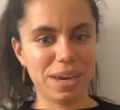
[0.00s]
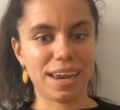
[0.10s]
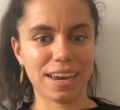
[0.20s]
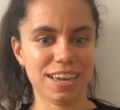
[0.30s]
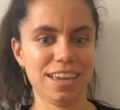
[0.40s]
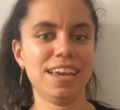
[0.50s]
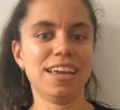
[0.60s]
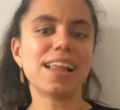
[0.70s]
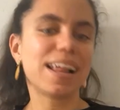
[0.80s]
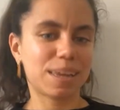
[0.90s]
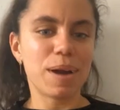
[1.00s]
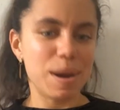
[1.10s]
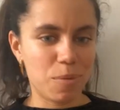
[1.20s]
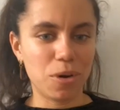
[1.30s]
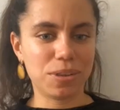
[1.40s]
Like that's very
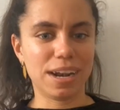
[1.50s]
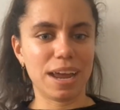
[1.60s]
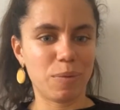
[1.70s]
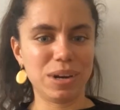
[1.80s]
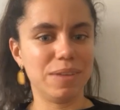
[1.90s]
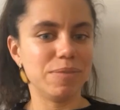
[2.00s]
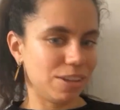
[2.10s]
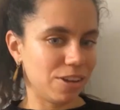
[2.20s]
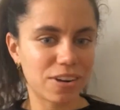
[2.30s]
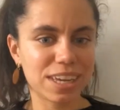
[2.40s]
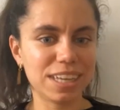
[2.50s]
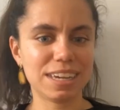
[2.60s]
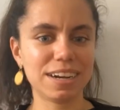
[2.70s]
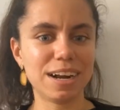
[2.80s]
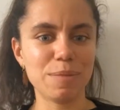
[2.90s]
important, like when giving talks in
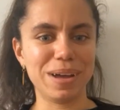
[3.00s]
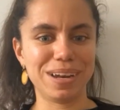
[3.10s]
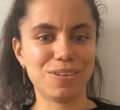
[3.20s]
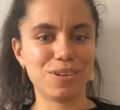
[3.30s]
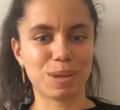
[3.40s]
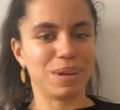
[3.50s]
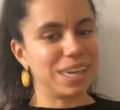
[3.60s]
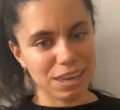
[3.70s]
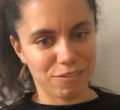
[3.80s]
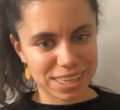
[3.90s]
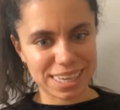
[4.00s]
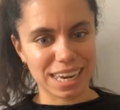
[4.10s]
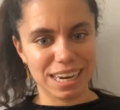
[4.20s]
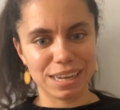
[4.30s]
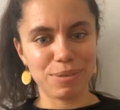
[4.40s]
general, but especially if it's
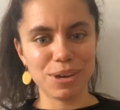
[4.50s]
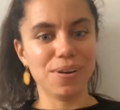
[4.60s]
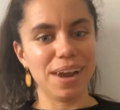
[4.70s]
an interview.